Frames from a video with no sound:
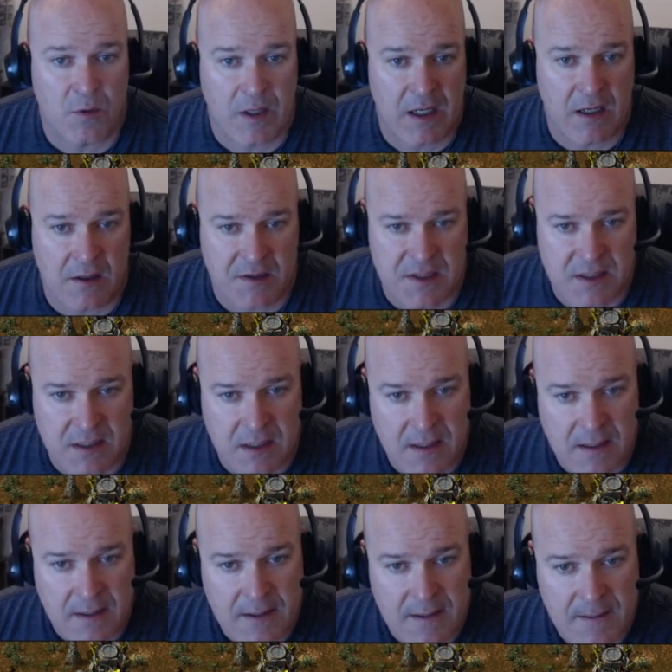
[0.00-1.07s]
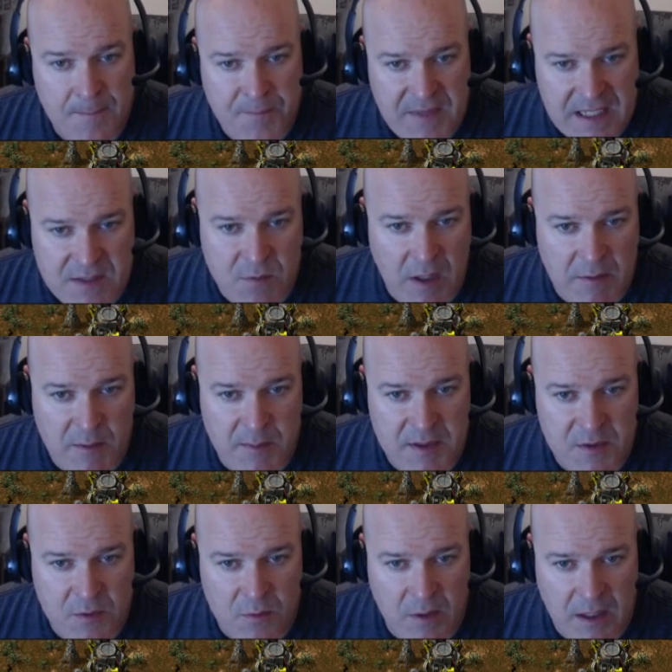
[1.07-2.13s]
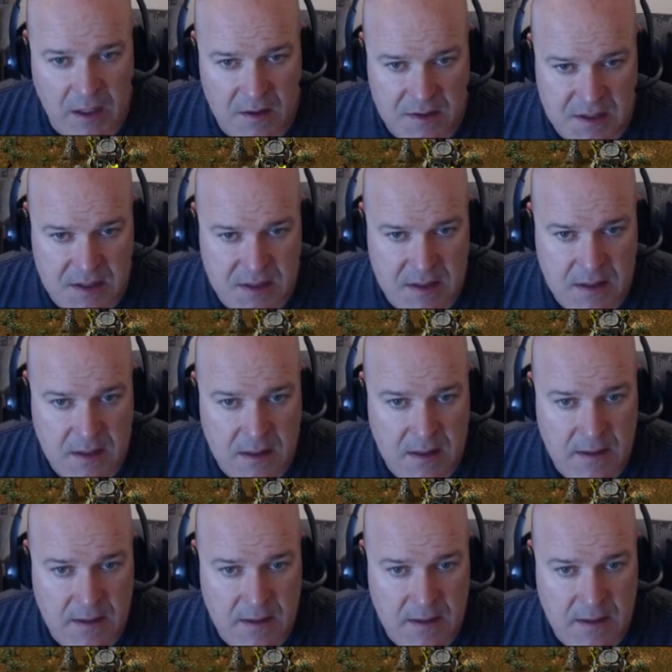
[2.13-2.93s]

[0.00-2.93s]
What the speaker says: warehouse. That's why we've been doing warehouses.